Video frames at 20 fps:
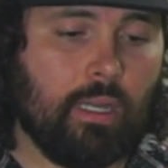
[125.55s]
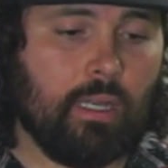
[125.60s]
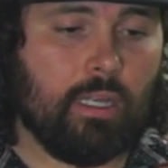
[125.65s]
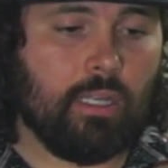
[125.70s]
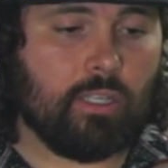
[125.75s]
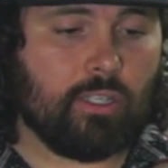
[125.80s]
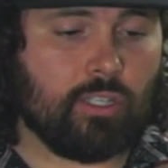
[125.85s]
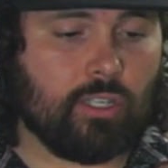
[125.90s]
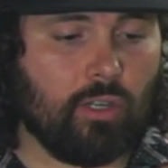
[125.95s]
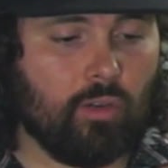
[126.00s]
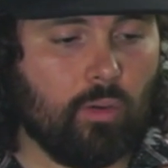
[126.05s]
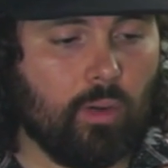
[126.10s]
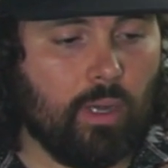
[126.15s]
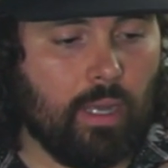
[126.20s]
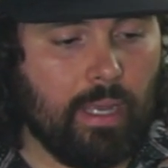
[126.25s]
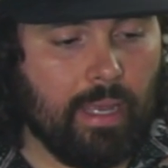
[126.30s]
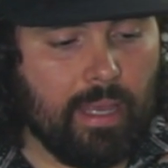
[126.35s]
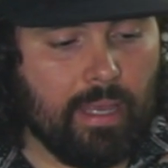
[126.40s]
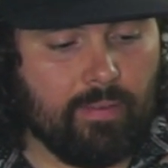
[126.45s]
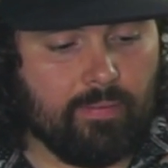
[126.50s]
So
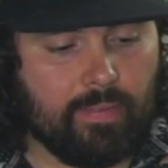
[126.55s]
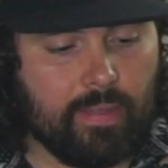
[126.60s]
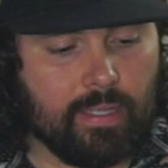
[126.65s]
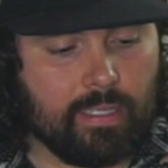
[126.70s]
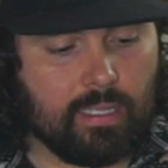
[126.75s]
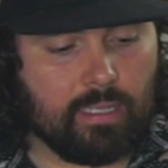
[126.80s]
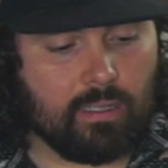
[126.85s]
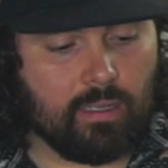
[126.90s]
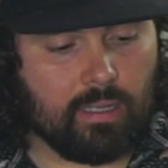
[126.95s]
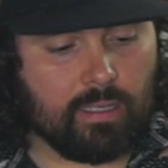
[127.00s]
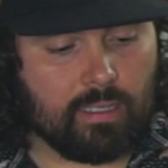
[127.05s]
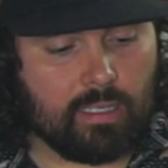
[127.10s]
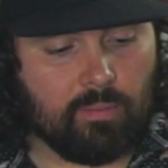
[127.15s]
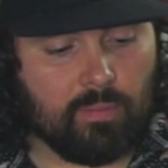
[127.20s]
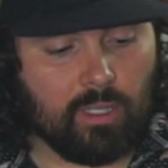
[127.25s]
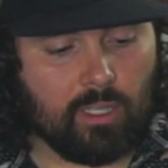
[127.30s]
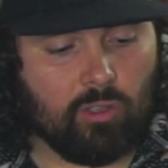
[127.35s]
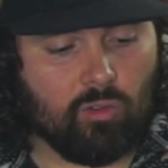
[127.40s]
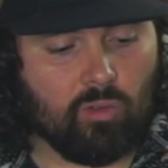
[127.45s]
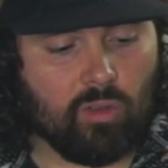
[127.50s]
if this is not something
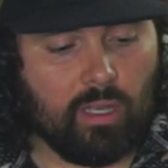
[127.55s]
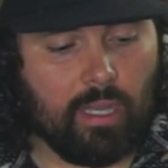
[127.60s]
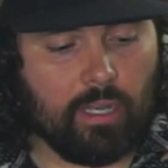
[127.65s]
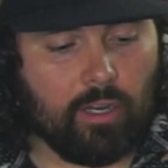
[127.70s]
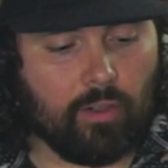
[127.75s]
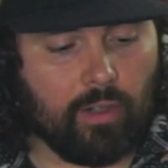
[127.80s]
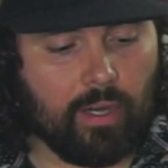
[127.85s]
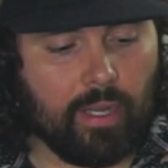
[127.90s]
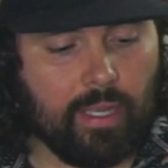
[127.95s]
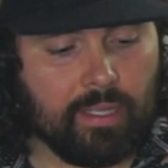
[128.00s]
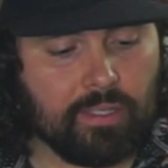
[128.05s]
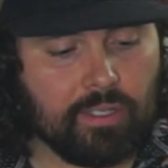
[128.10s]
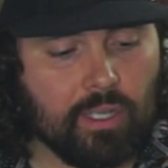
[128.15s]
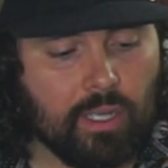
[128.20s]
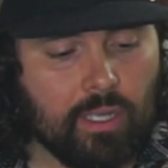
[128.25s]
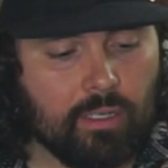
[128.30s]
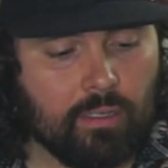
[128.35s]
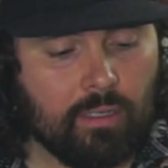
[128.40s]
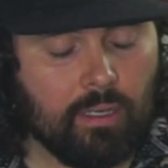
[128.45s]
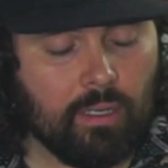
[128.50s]
you can get your hands
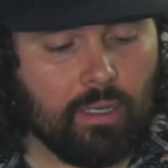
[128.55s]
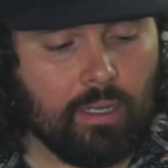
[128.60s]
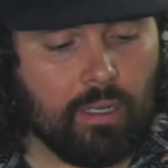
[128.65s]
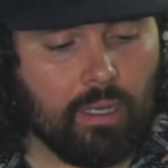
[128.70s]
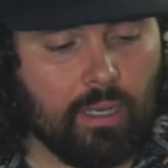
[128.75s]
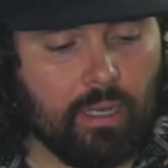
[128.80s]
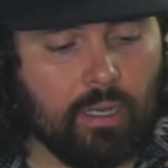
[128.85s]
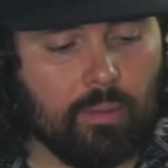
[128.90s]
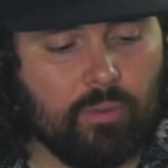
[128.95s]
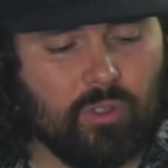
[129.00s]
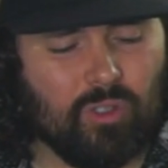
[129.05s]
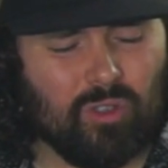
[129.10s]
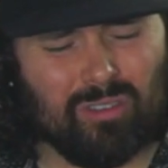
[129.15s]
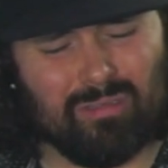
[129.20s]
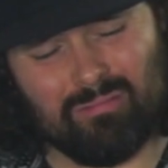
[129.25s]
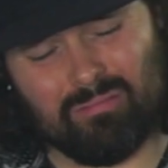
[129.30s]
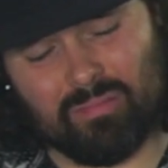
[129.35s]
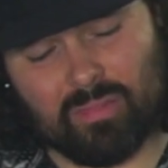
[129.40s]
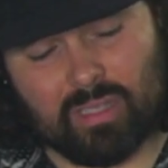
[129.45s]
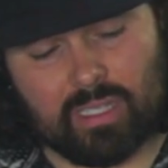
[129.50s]
on, you
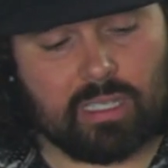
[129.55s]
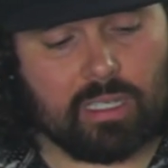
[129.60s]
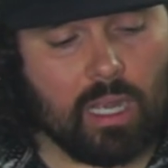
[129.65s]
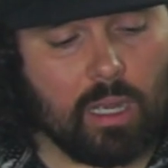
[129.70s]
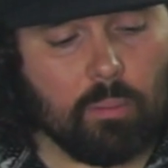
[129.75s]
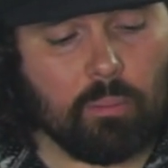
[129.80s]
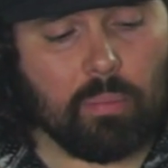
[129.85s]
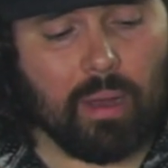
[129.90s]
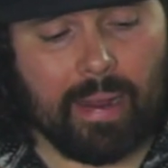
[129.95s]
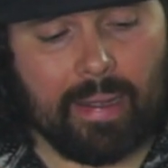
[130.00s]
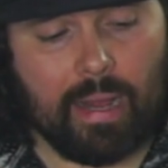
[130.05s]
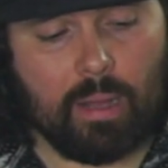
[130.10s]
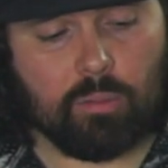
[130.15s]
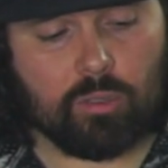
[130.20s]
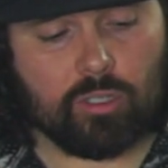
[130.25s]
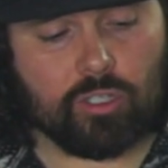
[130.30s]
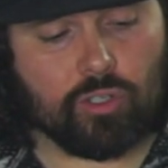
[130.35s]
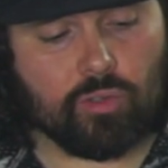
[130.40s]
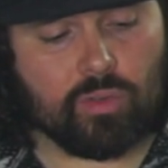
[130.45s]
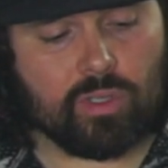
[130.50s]
can sub pineapple
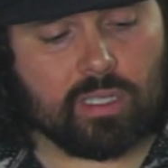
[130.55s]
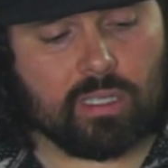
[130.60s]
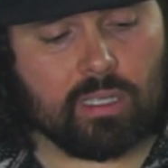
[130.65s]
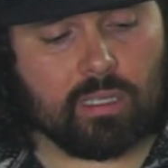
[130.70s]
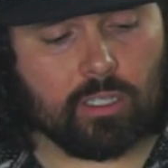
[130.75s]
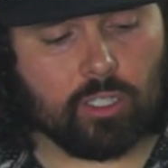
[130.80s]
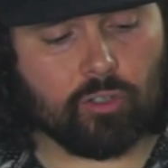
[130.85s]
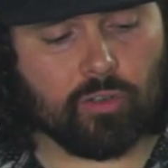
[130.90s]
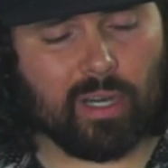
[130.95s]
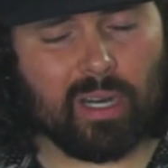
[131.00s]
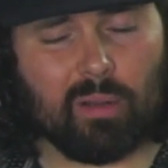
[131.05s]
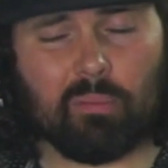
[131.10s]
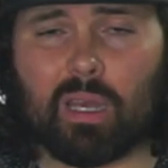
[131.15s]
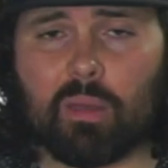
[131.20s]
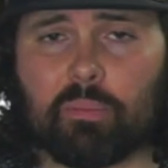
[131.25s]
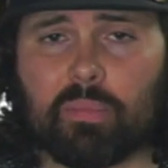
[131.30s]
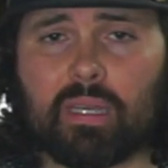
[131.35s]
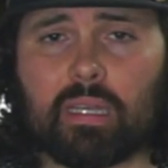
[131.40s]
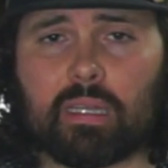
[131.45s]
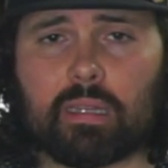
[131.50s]
juice. The drink might
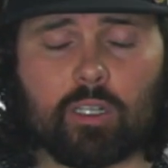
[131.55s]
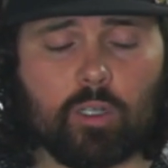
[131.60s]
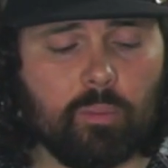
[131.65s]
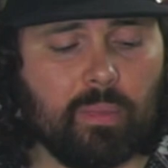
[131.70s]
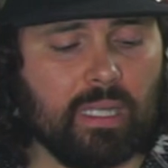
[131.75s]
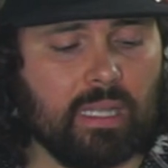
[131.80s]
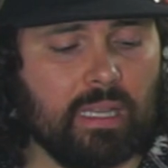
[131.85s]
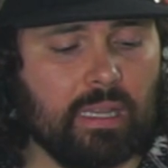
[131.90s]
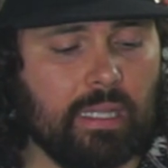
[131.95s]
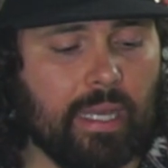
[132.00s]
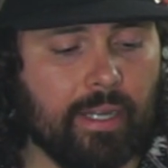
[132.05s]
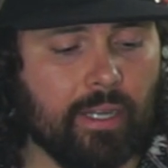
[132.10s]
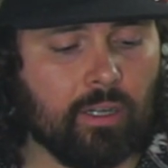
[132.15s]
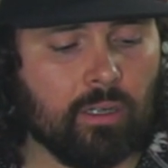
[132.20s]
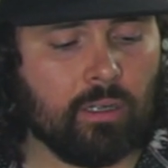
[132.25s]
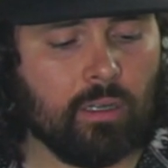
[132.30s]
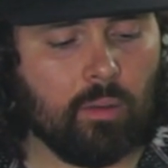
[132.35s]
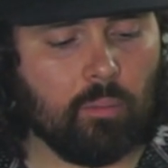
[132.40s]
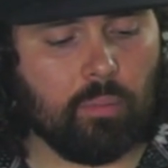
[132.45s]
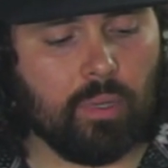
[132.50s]
be a little bit lighter,
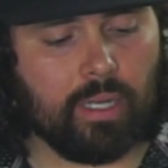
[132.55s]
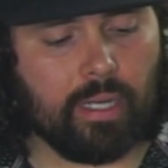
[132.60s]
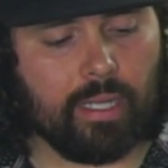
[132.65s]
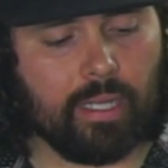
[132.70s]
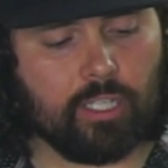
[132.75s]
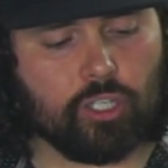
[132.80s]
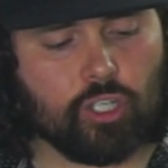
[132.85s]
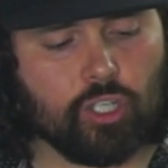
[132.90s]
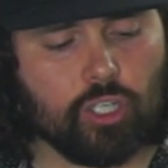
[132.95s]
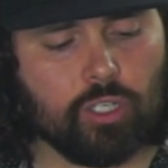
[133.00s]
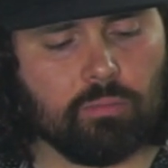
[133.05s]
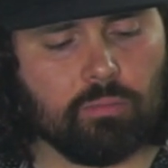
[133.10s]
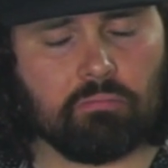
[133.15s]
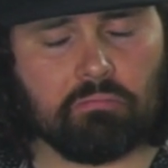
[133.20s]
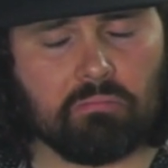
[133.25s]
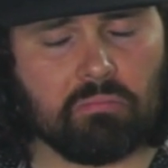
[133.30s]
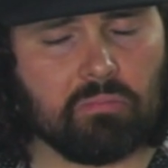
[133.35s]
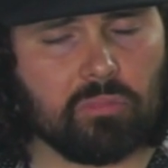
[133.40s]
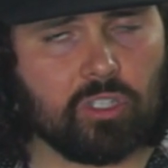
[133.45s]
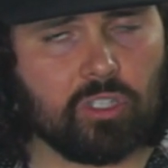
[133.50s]
but it should
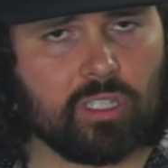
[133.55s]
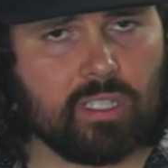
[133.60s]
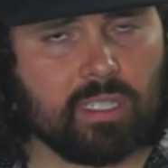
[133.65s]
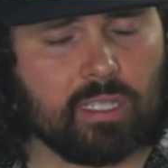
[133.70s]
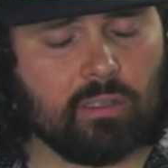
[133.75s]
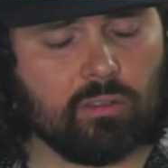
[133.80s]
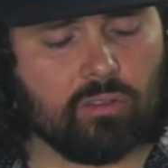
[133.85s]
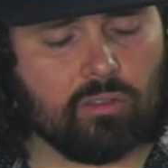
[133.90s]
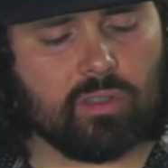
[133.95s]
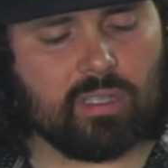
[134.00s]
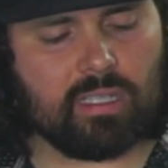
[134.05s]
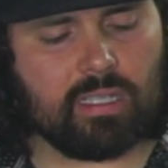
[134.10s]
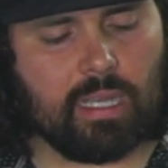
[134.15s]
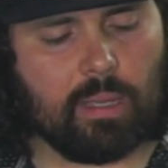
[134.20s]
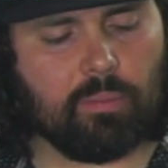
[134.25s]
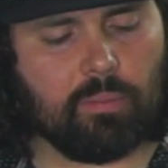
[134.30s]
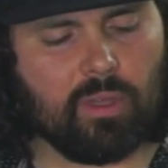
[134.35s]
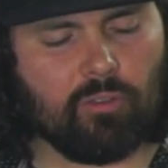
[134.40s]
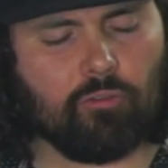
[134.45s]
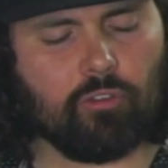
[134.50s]
still do the same
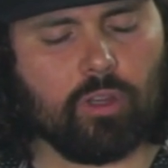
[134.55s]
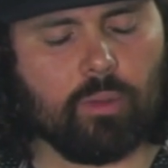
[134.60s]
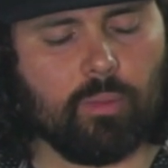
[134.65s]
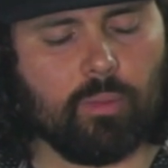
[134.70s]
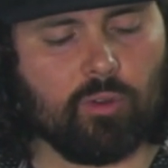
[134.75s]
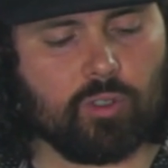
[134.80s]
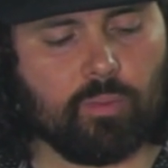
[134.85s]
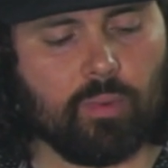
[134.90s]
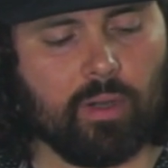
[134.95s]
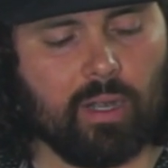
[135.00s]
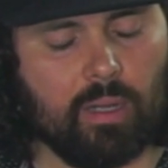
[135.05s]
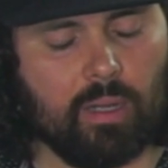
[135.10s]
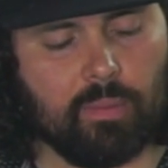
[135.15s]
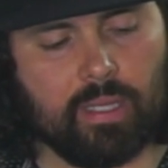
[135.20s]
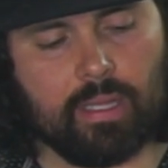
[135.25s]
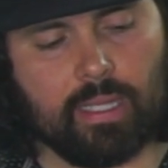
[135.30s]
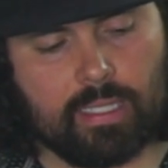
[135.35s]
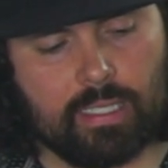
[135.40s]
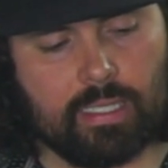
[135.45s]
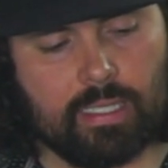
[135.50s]
thing for the most part. I mean,
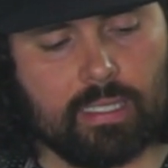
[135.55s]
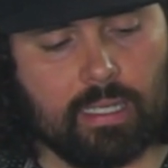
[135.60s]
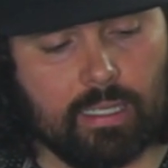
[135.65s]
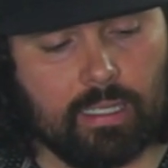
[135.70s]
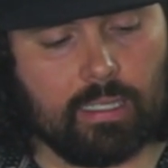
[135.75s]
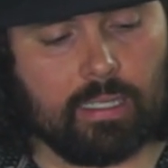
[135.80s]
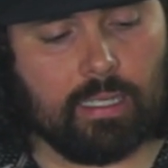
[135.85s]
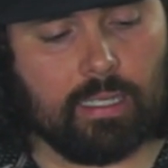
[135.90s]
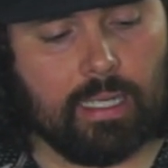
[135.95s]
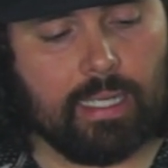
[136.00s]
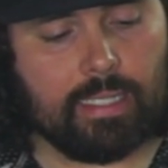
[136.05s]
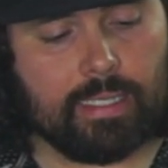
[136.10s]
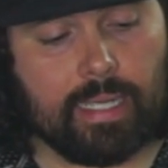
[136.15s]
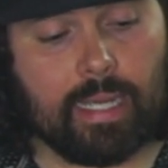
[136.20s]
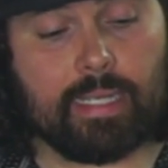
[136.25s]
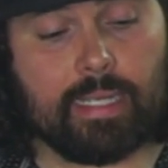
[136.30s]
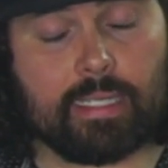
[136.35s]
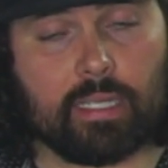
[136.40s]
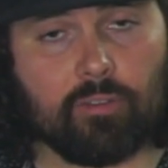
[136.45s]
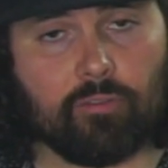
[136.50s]
this is going to
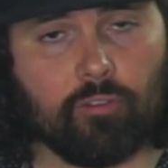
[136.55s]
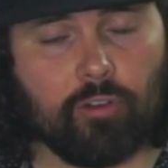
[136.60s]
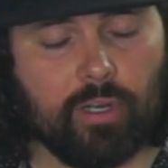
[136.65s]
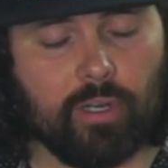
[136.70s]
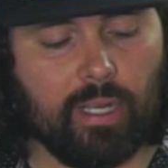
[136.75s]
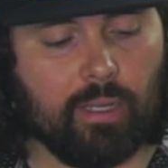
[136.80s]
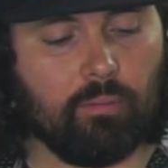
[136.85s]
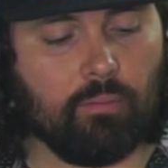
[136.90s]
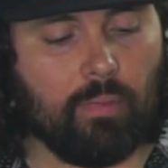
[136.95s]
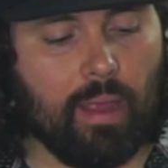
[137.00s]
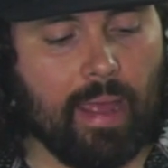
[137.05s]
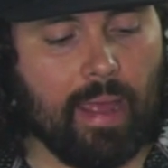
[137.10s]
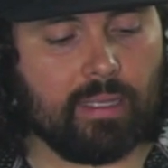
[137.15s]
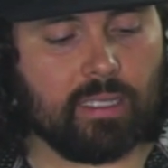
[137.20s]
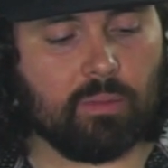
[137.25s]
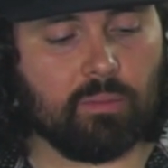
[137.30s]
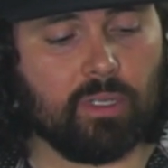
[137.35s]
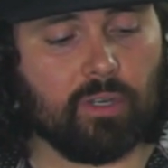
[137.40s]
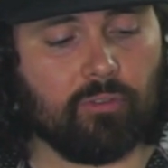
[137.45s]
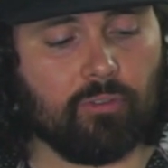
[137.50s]
taste different and add some
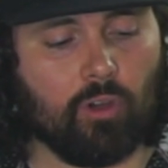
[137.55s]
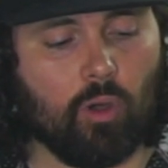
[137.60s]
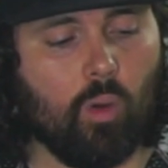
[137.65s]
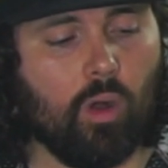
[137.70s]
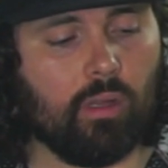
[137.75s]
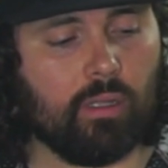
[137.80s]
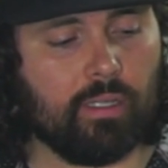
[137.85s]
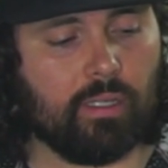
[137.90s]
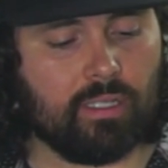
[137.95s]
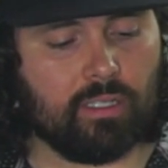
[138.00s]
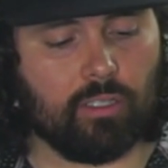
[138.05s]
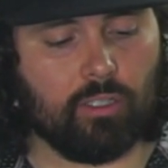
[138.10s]
different qualities to the